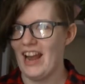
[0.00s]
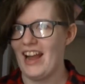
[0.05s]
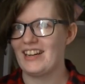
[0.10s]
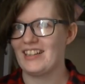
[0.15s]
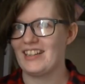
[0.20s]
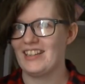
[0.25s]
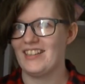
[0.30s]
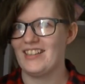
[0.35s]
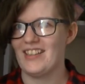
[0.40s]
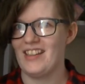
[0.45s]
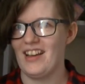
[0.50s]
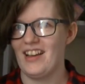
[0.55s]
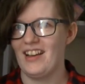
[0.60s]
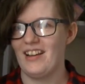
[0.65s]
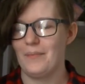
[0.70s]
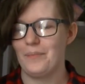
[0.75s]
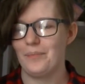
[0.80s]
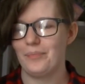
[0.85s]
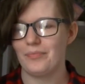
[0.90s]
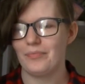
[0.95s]
to react
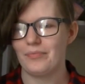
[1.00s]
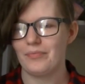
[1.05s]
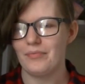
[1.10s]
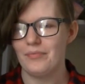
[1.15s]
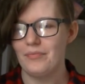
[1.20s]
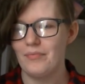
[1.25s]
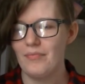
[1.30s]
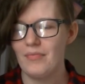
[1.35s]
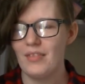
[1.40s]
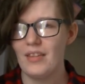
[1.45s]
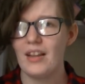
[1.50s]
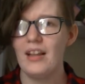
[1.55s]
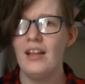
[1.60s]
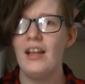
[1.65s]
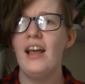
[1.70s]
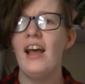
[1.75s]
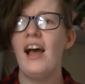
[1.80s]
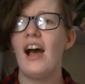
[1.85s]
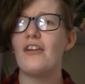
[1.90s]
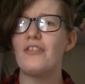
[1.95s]
to that.
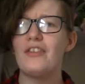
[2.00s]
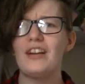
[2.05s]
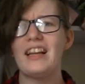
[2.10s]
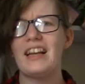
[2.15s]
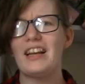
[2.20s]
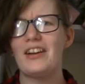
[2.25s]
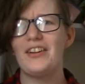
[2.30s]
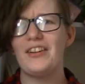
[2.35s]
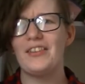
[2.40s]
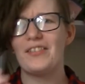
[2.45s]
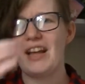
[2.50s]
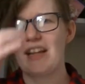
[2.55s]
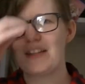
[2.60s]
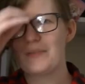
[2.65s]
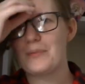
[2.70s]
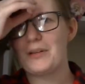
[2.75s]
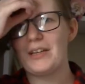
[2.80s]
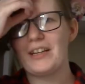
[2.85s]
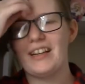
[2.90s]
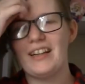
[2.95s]
I feel like
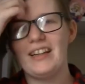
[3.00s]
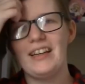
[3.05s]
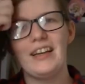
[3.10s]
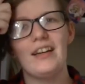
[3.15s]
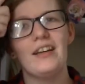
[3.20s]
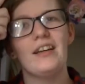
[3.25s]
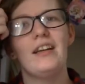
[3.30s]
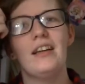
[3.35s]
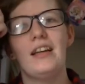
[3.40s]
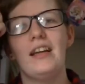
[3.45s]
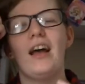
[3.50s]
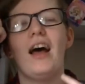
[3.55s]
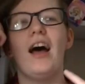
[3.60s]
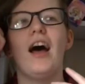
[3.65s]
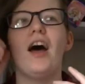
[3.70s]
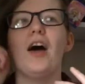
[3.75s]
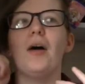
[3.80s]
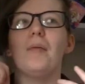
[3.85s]
all of that's pretty clear.